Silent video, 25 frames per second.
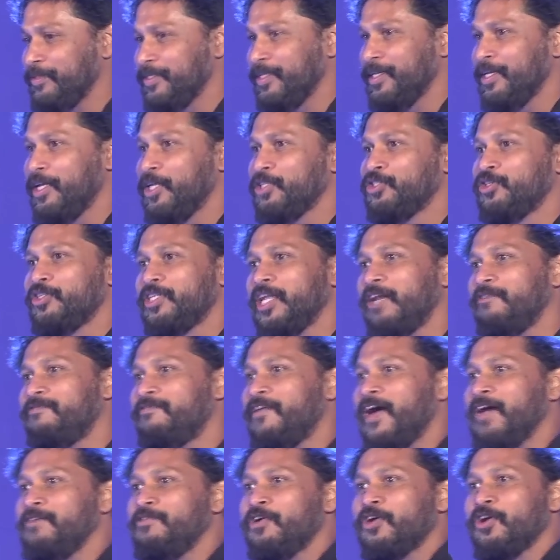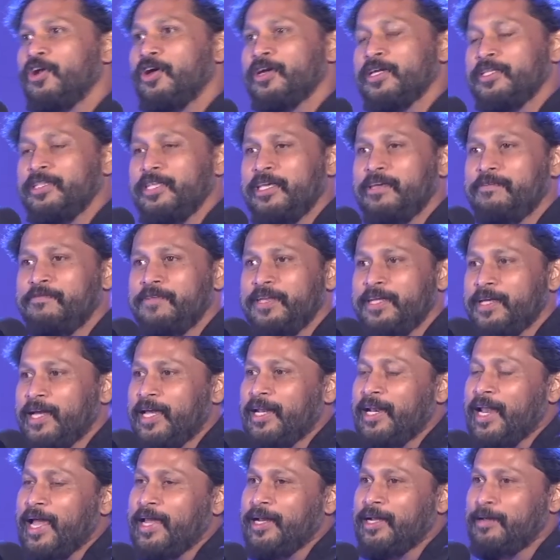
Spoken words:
So till 5 o'clock in the evening I line up,